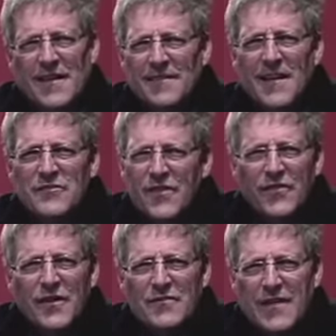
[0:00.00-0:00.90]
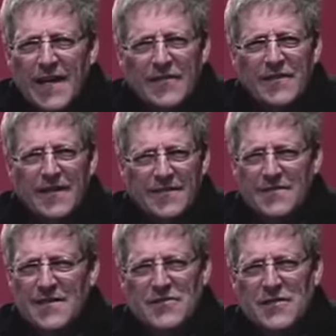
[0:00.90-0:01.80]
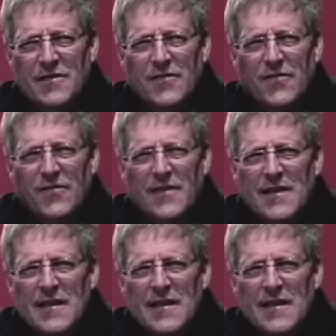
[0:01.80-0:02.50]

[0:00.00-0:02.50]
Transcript: Not just our tech teachers,